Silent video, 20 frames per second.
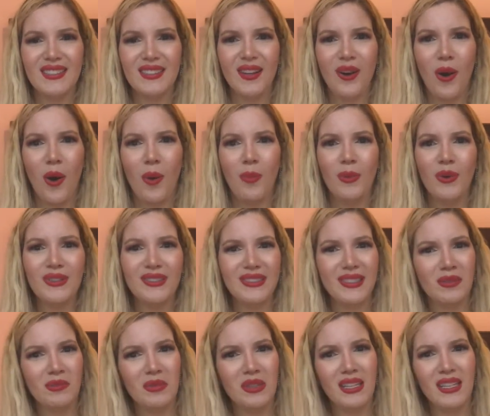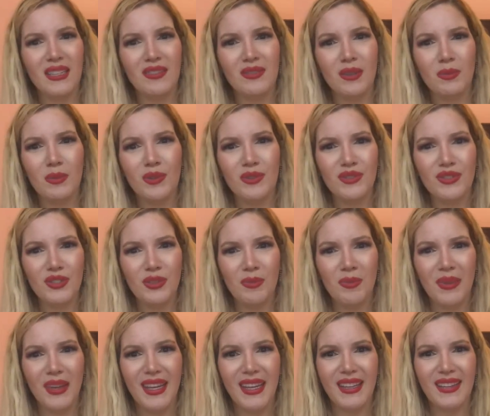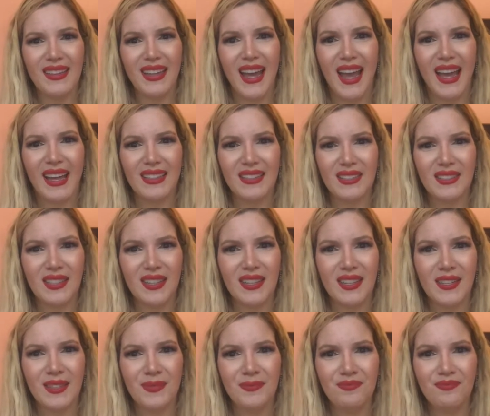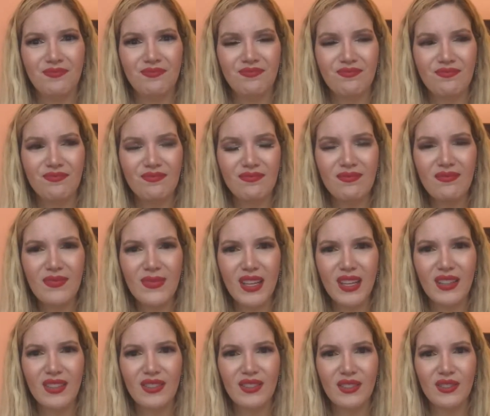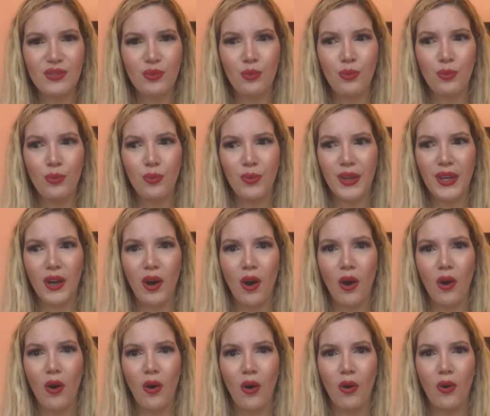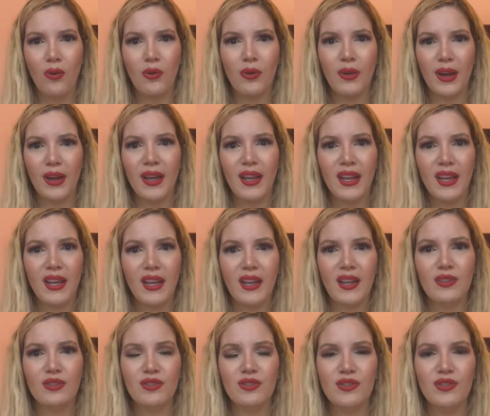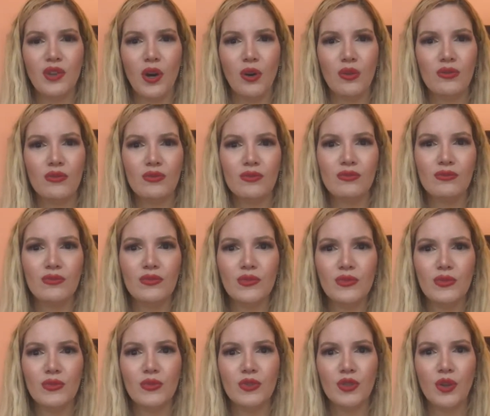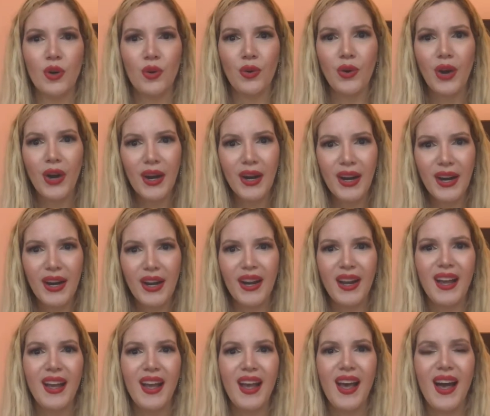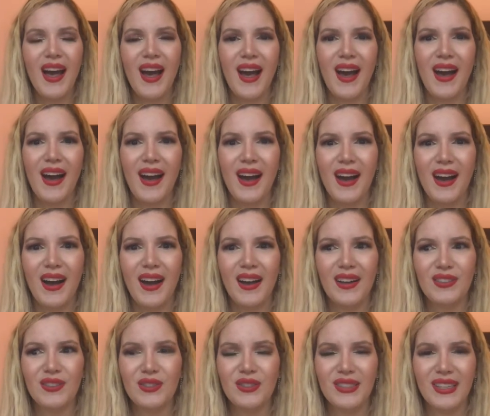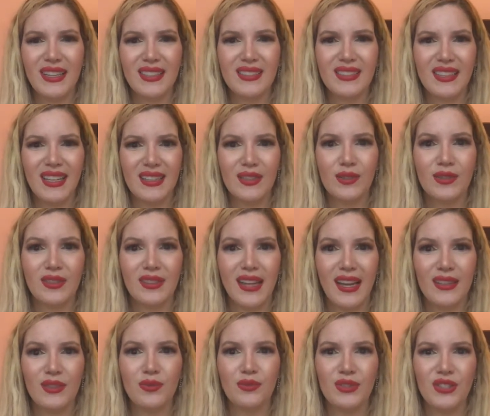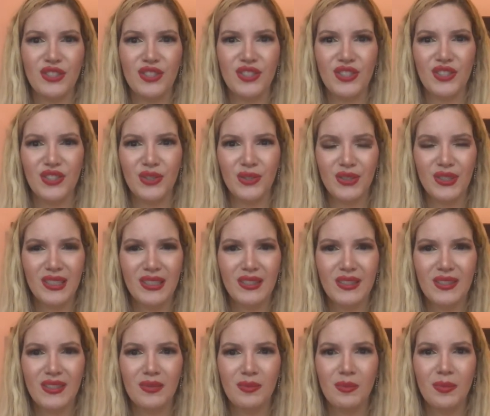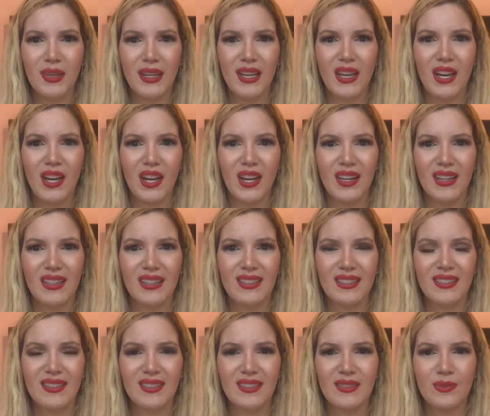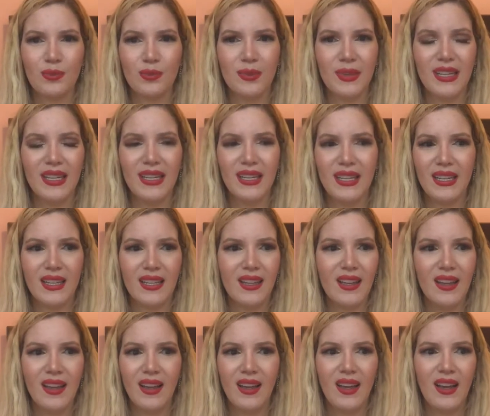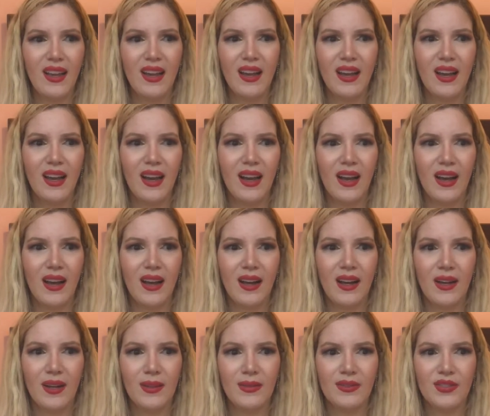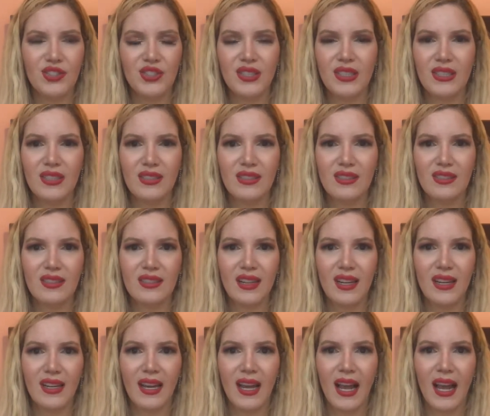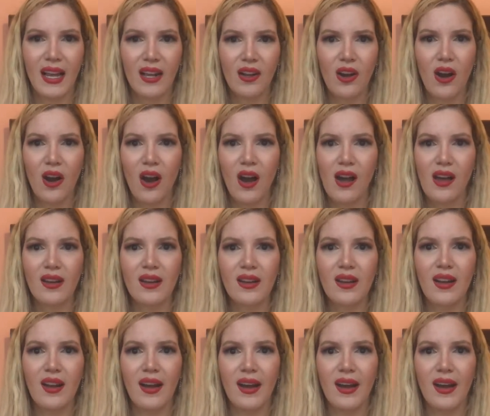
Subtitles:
almost unbelievable to me that we all don't know her to the extent that we should, because really she's an icon